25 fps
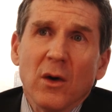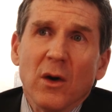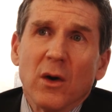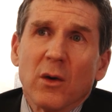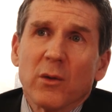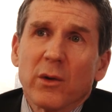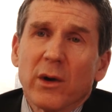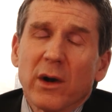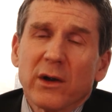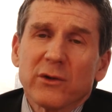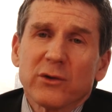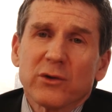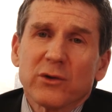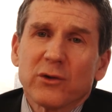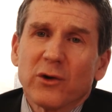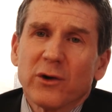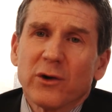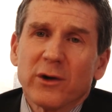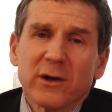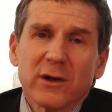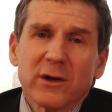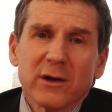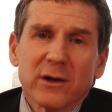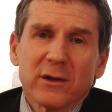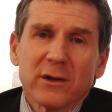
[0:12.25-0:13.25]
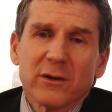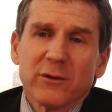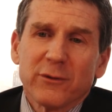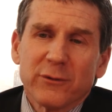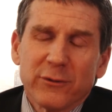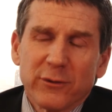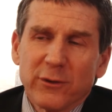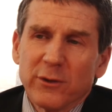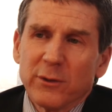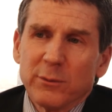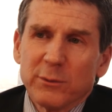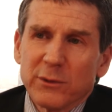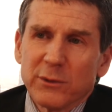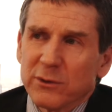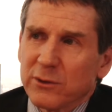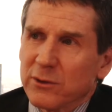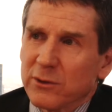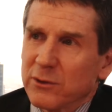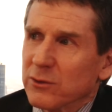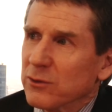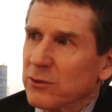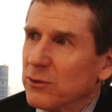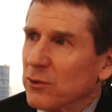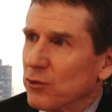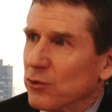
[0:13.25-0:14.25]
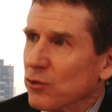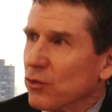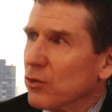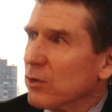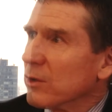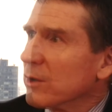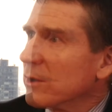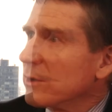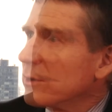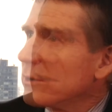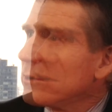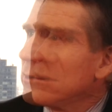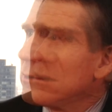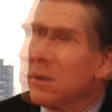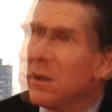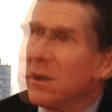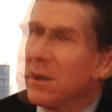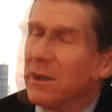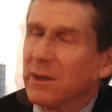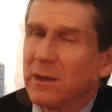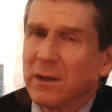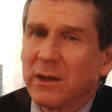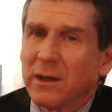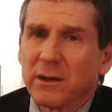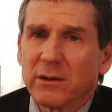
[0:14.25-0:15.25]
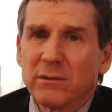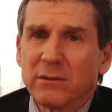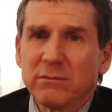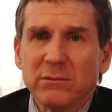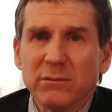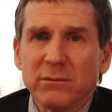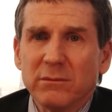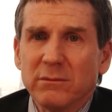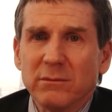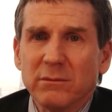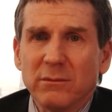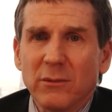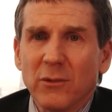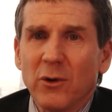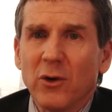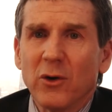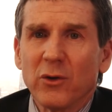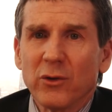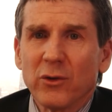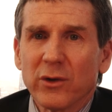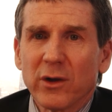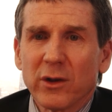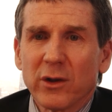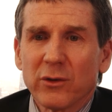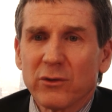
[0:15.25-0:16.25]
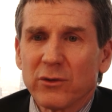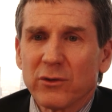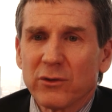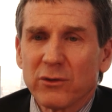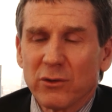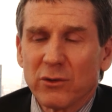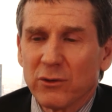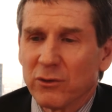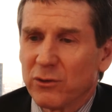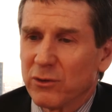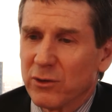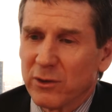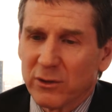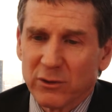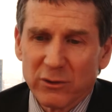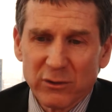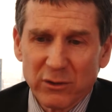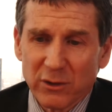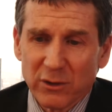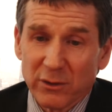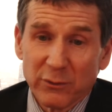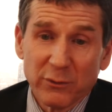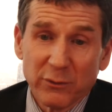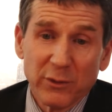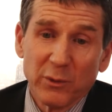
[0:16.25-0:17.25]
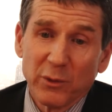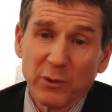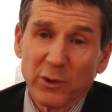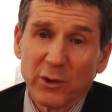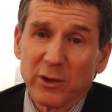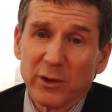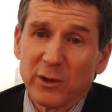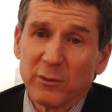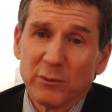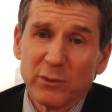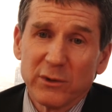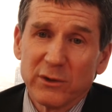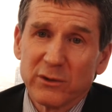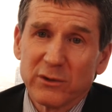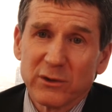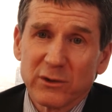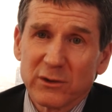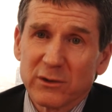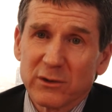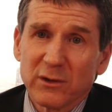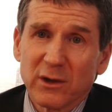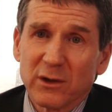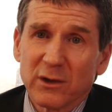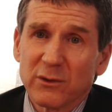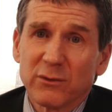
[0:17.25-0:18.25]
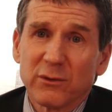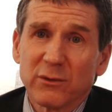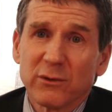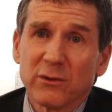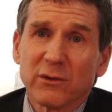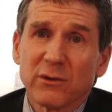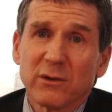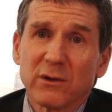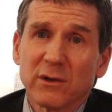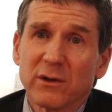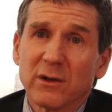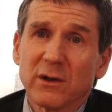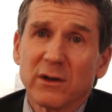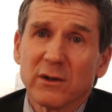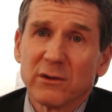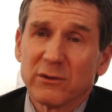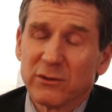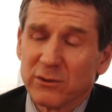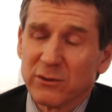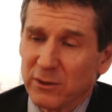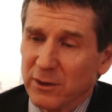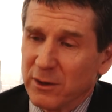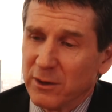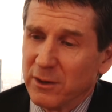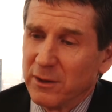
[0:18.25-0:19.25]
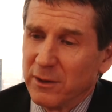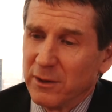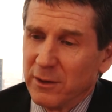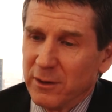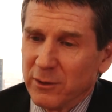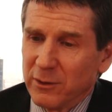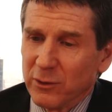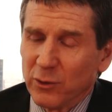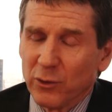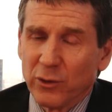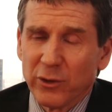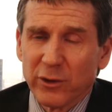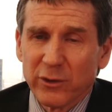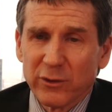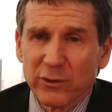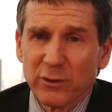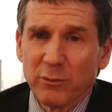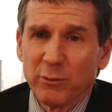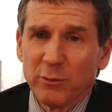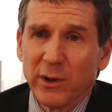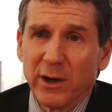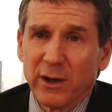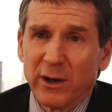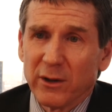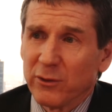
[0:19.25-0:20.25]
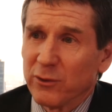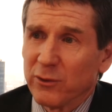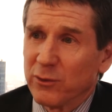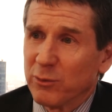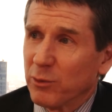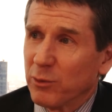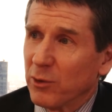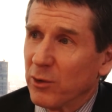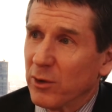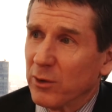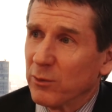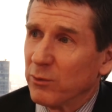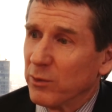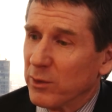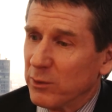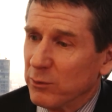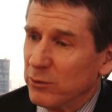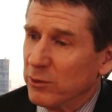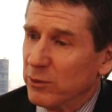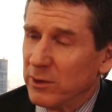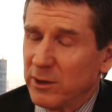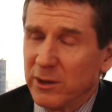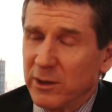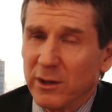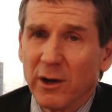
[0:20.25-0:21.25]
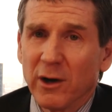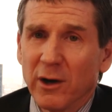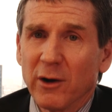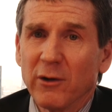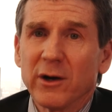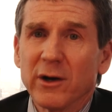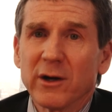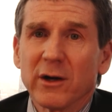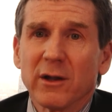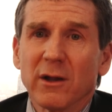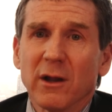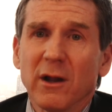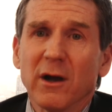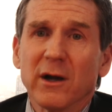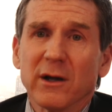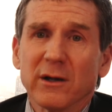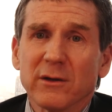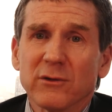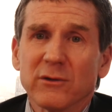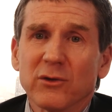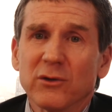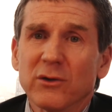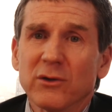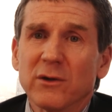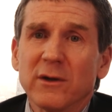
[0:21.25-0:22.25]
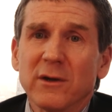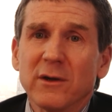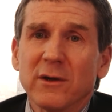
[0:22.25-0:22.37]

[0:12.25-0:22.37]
When I started at the firm as an associate, I, like all the other associates, thought if we were going to be successful as lawyers at Ballard Spahr, we would inherit clients.